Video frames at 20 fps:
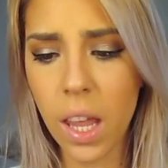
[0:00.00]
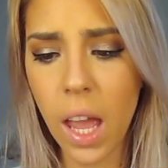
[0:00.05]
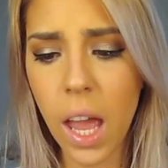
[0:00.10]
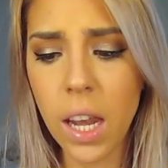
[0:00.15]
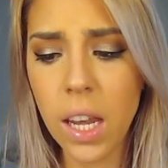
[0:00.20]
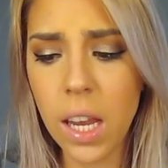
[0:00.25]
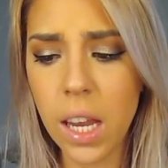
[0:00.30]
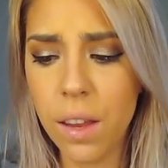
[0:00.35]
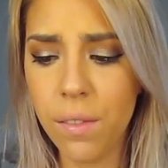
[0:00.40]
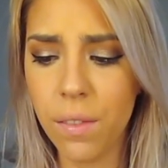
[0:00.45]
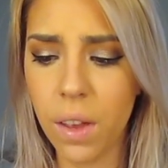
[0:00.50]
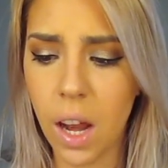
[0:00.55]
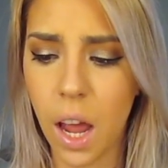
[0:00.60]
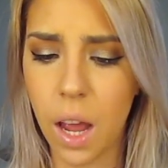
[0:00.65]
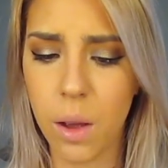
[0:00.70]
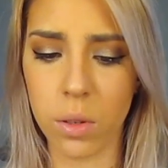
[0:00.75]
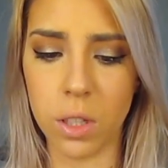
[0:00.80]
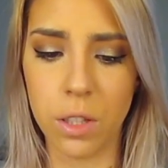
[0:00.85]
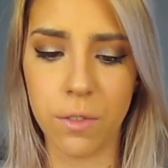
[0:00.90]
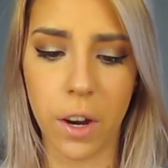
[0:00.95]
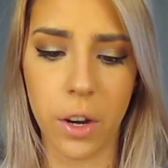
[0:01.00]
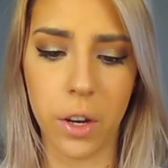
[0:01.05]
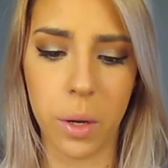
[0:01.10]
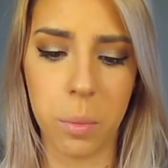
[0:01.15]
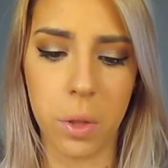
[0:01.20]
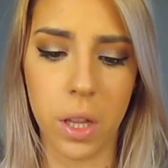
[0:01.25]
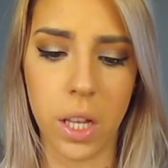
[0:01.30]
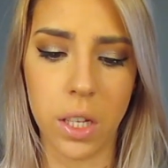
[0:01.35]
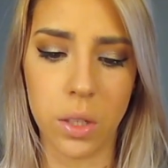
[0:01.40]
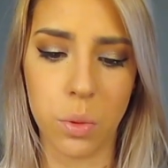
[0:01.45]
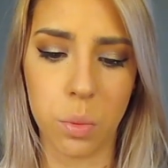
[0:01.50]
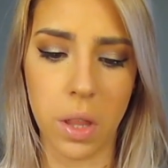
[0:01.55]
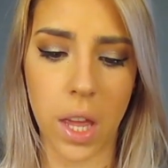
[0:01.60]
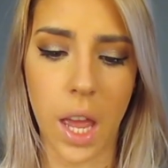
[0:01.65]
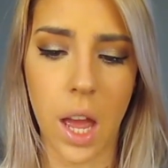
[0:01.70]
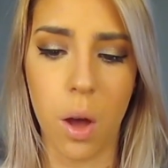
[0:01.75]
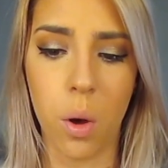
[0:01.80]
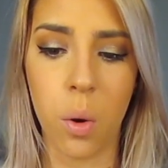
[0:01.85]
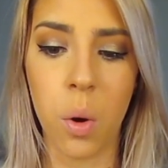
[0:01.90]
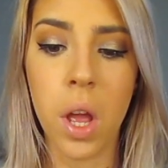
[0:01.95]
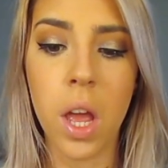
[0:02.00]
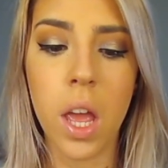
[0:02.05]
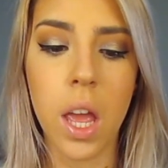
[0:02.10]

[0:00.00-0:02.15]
and even I was very pleased with how